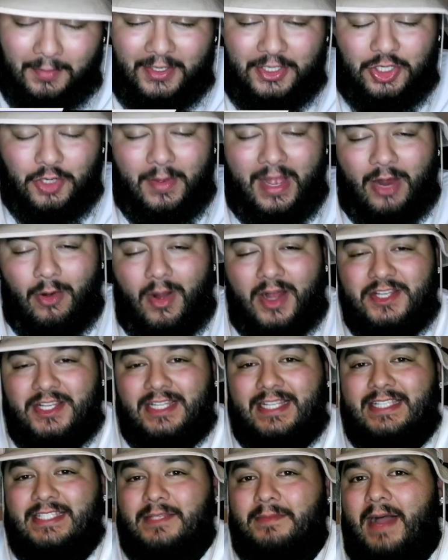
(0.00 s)
you go back and watch at
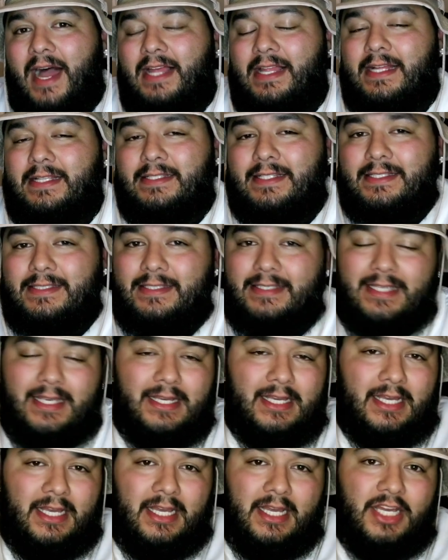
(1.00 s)
least some highlights because it's
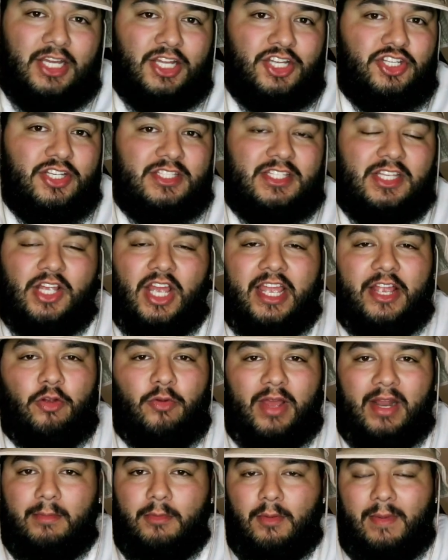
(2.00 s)
just an
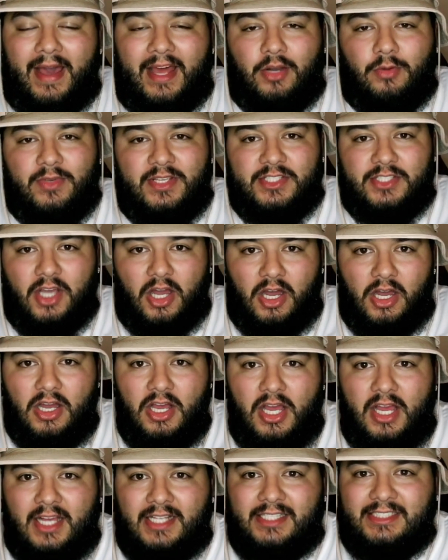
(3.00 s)
incredible battle we saw
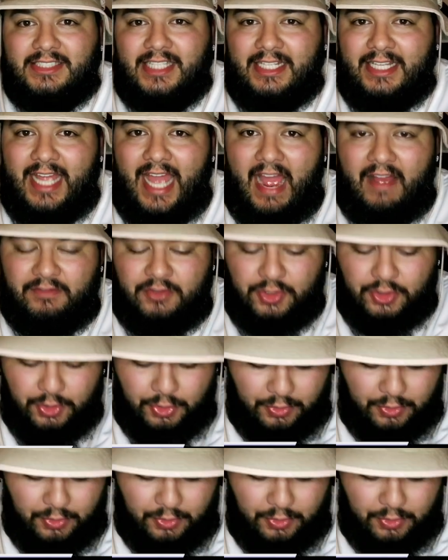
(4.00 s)
Sunday afternoon